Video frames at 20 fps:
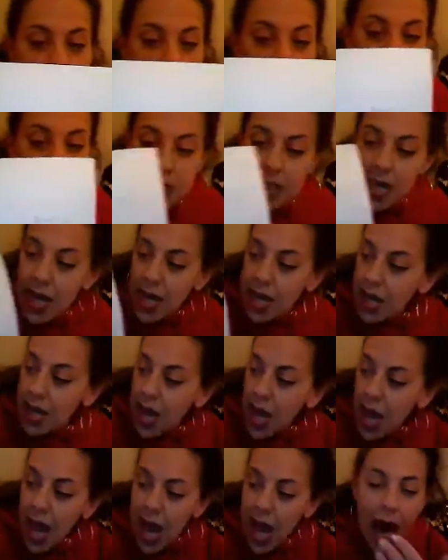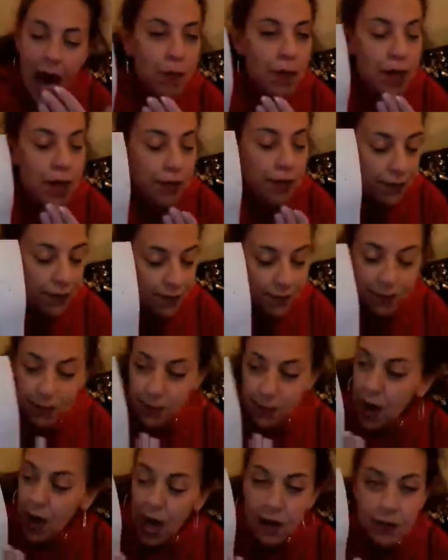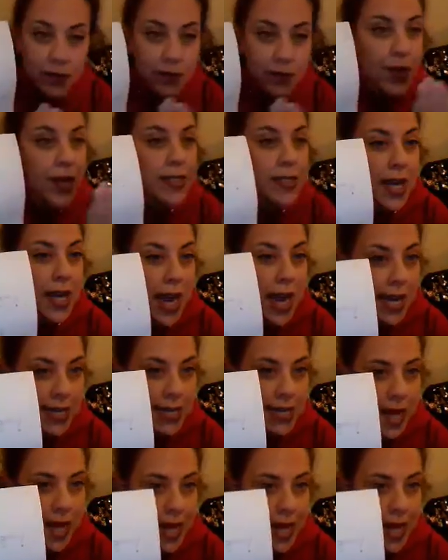I'm saying, how many 5s fit into 8